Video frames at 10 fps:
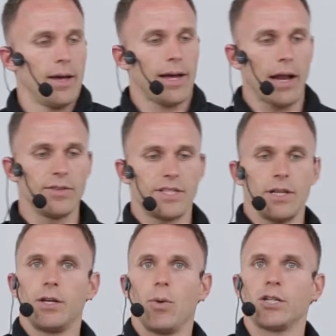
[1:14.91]
Kind of a
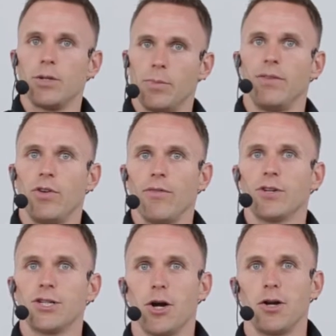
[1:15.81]
silly question, but have you
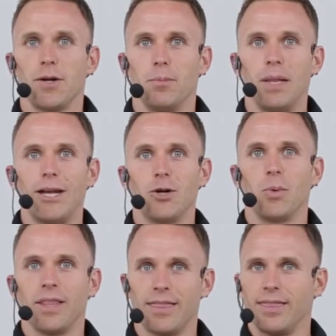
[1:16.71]
ever started a
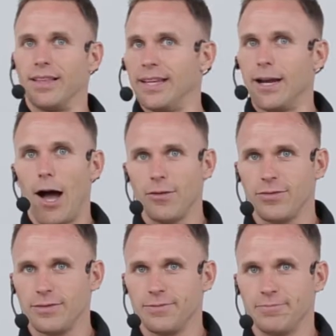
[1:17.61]
blender with the lid off?